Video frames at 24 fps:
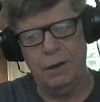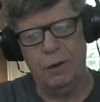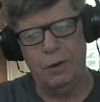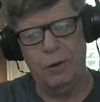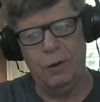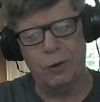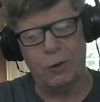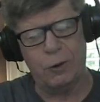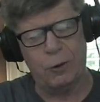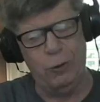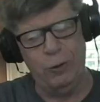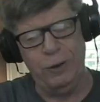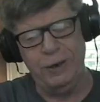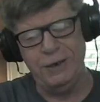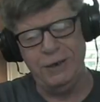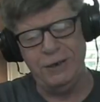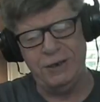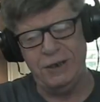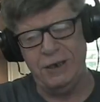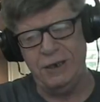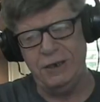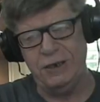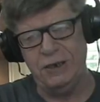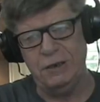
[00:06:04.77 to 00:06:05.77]
or
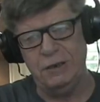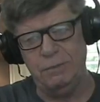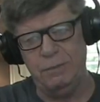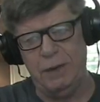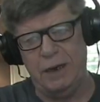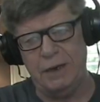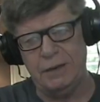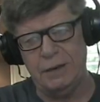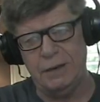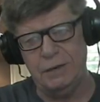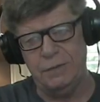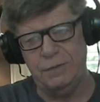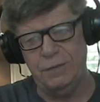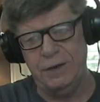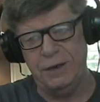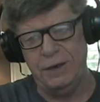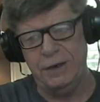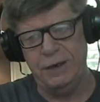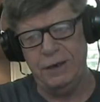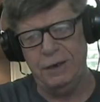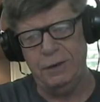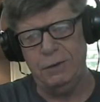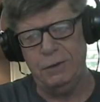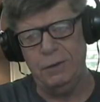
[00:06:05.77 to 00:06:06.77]
criticisms about this
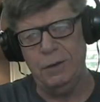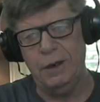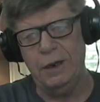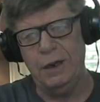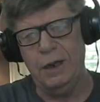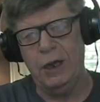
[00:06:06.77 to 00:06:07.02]
video,